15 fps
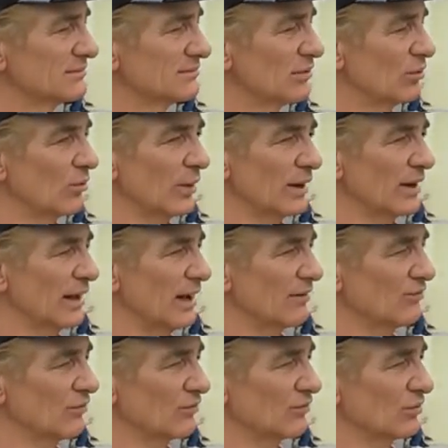about
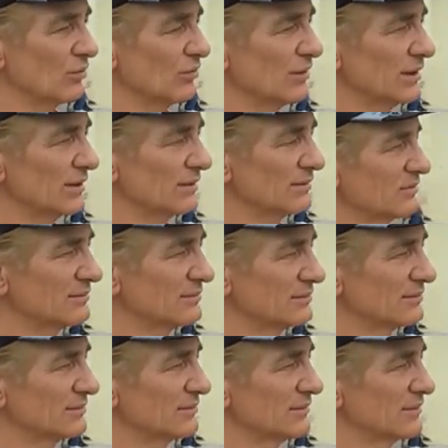1.5 years old.
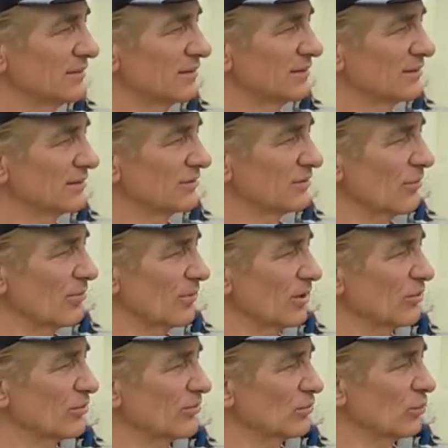And so my
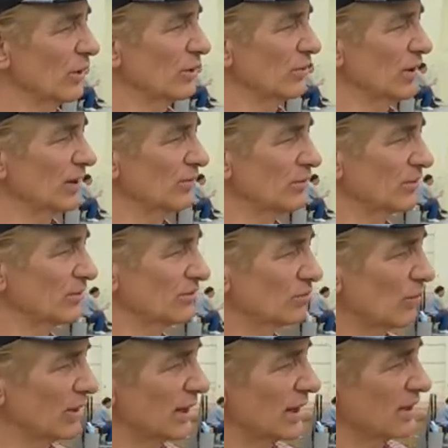mother was a widow at about
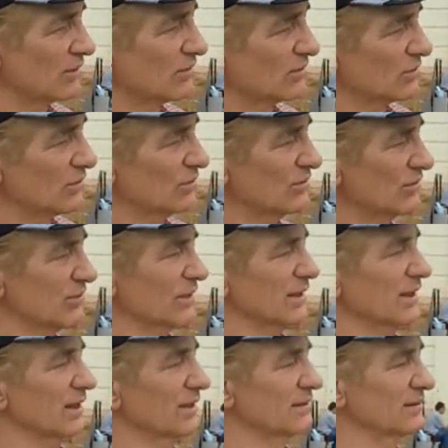28 years old, something like
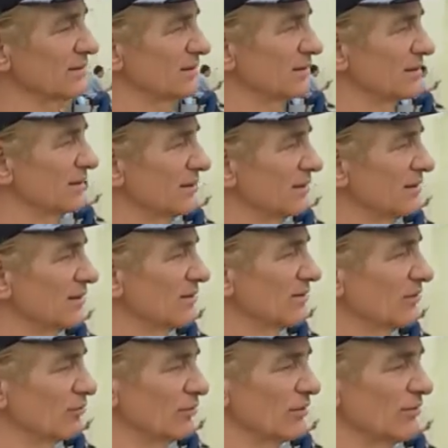
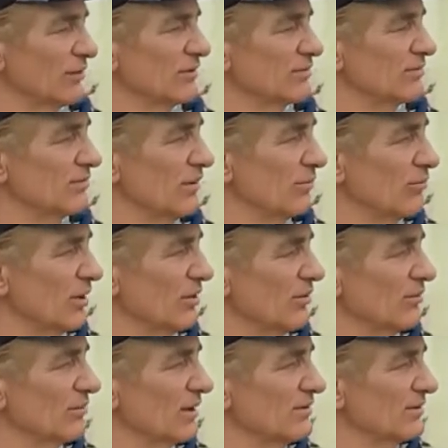that. 3 of us, my brother
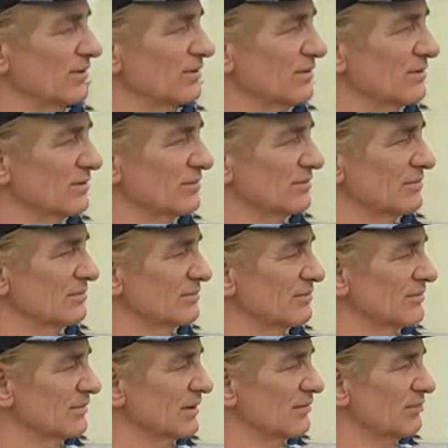and my sister
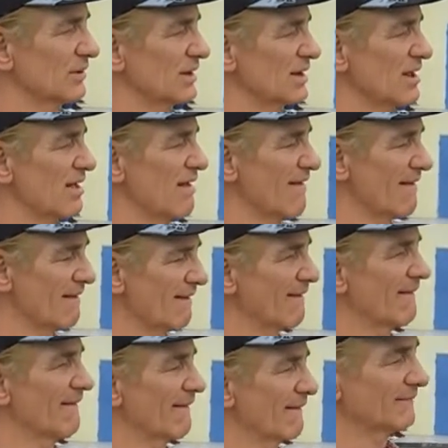and me.
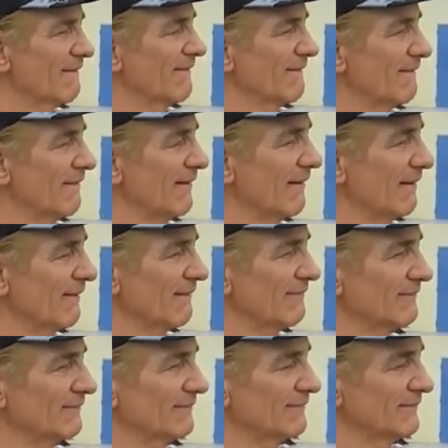Yeah.
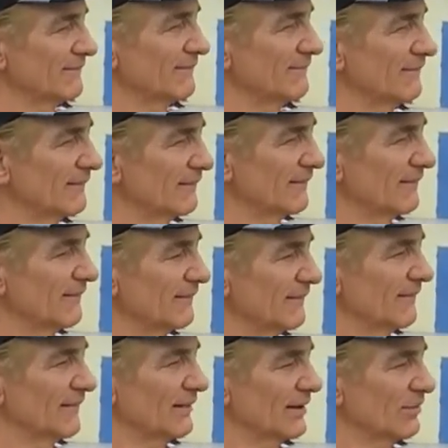
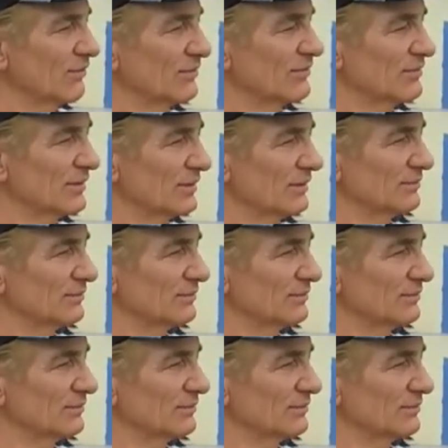That was,